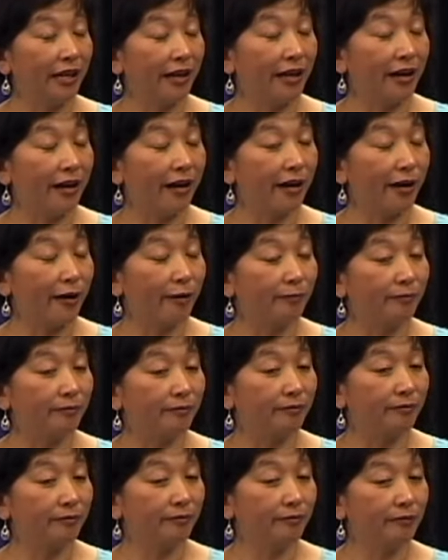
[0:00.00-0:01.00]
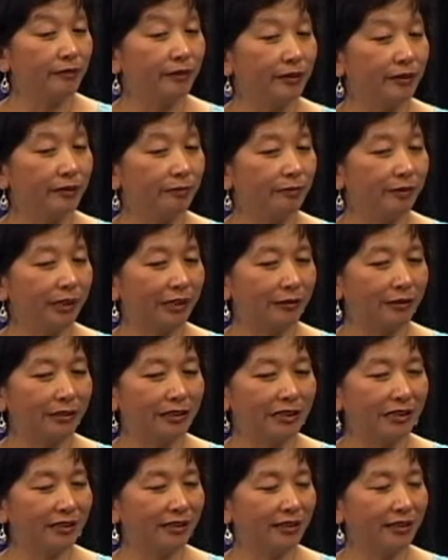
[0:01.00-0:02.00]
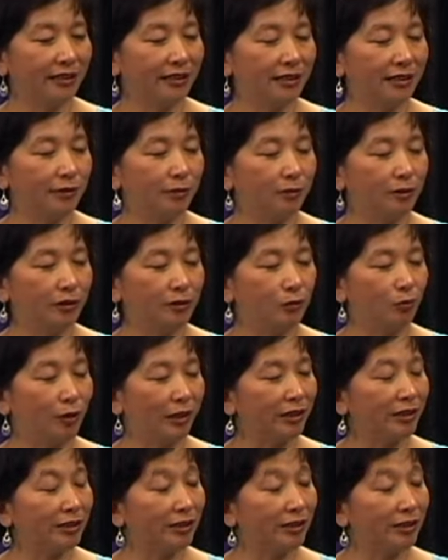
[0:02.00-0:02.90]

um, that nurses would want